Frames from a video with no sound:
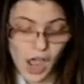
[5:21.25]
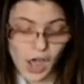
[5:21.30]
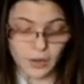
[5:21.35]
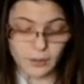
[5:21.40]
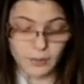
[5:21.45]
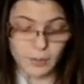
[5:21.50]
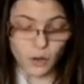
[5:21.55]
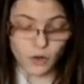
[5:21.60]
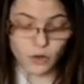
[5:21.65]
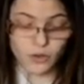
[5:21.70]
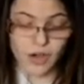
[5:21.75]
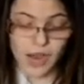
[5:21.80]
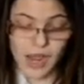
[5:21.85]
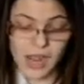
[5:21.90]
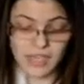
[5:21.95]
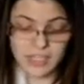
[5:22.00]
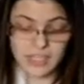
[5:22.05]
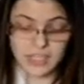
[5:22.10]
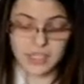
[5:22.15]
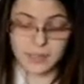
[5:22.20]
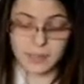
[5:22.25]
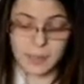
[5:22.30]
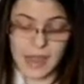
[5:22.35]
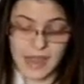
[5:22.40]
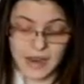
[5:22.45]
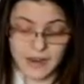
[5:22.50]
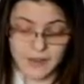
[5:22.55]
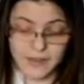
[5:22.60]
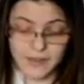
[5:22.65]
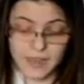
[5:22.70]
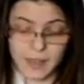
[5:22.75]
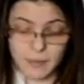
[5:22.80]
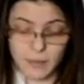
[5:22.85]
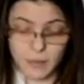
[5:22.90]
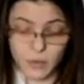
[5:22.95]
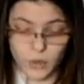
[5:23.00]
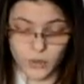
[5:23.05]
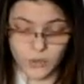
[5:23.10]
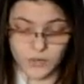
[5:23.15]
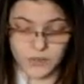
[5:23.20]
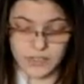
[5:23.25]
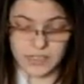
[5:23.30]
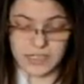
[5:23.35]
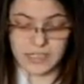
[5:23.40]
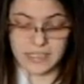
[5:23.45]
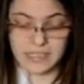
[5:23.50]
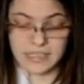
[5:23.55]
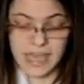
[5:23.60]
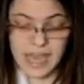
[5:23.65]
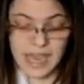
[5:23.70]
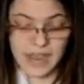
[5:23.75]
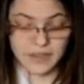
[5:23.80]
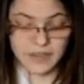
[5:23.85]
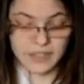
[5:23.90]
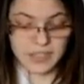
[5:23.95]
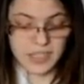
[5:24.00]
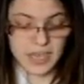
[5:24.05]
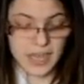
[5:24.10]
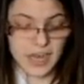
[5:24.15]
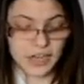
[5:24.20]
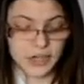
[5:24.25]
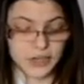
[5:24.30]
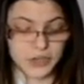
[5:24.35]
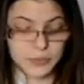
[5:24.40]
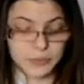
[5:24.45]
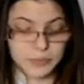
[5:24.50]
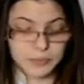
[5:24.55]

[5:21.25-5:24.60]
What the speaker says: on a motorized bed that moves inside the scanner.